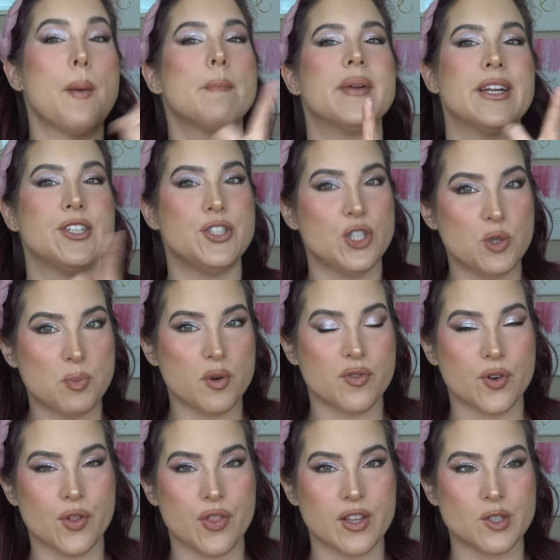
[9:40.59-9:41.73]
but I do
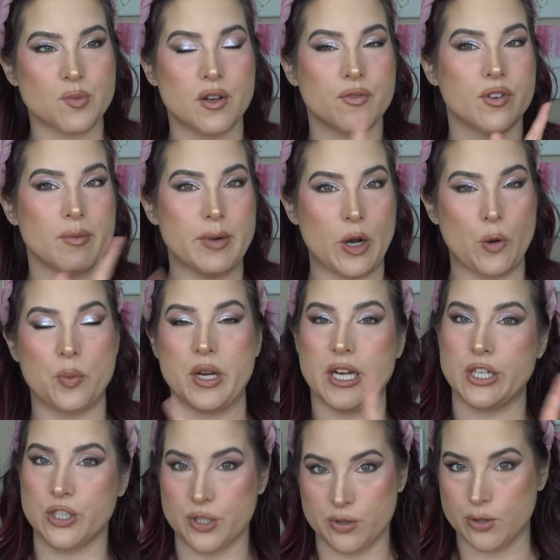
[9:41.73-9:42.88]
prefer this one from
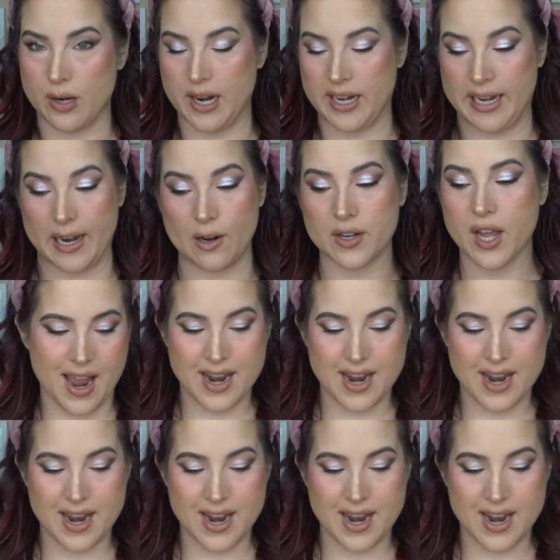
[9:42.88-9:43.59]
opening to dry down.